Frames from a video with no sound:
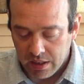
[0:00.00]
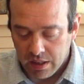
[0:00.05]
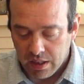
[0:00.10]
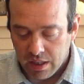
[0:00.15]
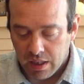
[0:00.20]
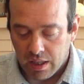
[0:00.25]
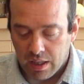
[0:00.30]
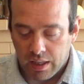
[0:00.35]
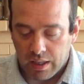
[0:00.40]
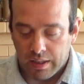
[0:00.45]

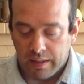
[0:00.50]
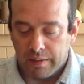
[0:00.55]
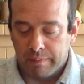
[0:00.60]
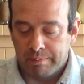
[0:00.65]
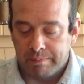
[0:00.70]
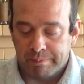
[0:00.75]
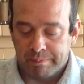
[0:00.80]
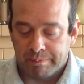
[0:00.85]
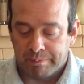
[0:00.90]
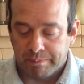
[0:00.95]
you
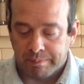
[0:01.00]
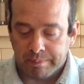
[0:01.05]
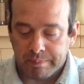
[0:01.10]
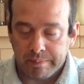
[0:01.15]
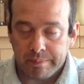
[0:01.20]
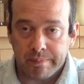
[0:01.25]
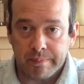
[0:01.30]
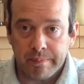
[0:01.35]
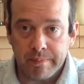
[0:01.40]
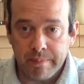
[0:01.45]

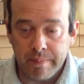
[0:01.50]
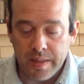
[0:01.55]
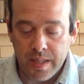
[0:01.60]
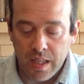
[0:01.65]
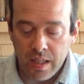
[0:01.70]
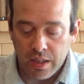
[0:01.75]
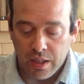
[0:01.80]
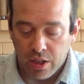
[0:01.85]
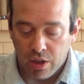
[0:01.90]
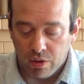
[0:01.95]

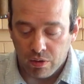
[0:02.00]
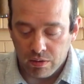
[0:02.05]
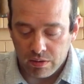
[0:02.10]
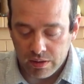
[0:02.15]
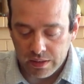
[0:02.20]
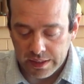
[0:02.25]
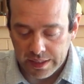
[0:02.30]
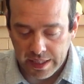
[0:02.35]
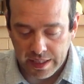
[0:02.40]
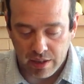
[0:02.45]
know,
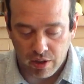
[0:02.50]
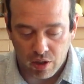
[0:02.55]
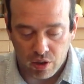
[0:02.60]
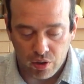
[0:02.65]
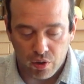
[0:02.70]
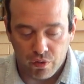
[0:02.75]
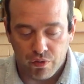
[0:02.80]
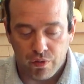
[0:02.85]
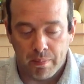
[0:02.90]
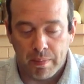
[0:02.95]
getting all
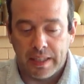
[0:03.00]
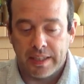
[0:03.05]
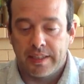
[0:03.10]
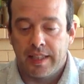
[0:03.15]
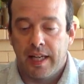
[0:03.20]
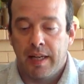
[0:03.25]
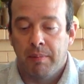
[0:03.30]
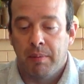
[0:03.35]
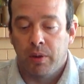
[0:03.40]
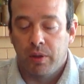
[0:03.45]
over my
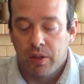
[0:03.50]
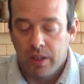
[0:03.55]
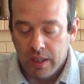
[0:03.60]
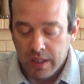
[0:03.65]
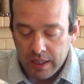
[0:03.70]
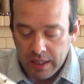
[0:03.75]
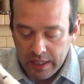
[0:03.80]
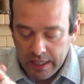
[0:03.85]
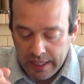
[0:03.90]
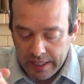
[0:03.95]
table.
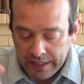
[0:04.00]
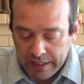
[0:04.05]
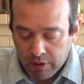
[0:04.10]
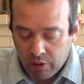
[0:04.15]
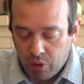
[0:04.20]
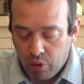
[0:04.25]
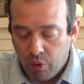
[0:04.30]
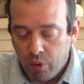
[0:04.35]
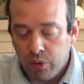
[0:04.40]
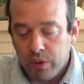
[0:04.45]
And the
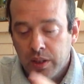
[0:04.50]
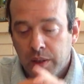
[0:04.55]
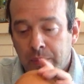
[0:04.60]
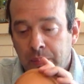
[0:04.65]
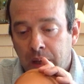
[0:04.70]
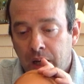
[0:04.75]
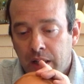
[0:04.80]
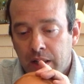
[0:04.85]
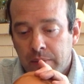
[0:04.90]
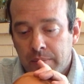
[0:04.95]
hole in the
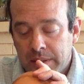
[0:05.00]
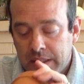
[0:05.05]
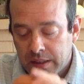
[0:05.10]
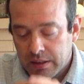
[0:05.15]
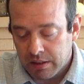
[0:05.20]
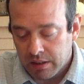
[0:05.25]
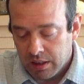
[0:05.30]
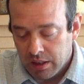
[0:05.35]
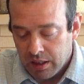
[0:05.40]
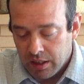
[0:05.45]
bottom
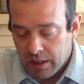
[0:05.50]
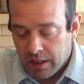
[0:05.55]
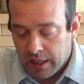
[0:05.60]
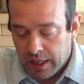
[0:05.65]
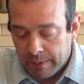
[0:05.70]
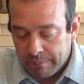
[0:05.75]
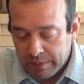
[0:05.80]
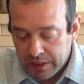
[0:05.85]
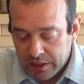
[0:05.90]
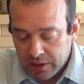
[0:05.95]
here,
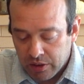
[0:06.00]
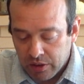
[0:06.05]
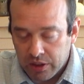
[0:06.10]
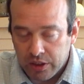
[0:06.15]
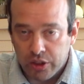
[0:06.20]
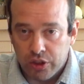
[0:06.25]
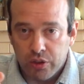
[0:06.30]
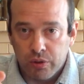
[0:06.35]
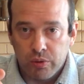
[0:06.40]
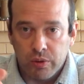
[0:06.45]
I'm just going
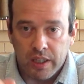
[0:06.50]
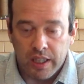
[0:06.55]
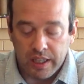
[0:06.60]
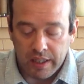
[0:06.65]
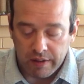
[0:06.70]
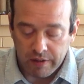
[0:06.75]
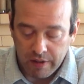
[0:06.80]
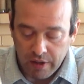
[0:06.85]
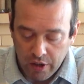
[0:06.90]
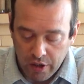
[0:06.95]

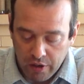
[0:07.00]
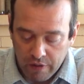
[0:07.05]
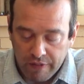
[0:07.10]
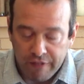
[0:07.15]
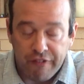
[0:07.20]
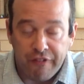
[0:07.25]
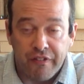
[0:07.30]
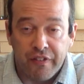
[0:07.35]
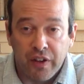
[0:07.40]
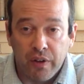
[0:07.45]
to
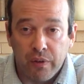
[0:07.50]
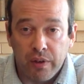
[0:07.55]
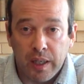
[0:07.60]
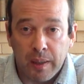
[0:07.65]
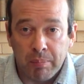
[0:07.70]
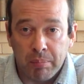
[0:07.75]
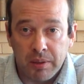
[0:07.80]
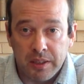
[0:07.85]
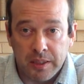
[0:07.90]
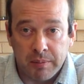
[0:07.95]
fill it
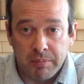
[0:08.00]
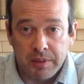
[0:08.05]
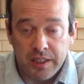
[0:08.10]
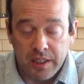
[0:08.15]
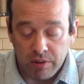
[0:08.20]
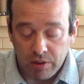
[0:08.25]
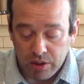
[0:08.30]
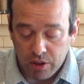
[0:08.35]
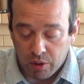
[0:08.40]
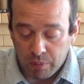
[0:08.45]
up with some
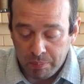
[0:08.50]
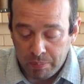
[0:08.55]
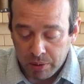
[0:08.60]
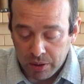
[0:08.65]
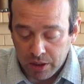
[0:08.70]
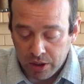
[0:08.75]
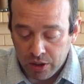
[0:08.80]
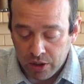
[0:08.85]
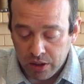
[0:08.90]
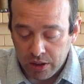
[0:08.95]
silicone. Put
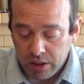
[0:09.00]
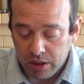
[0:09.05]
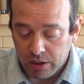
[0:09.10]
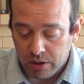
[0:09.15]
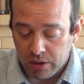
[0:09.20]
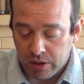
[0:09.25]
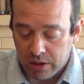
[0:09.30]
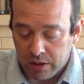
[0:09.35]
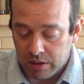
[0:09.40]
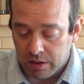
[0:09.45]
a good
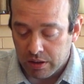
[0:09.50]
little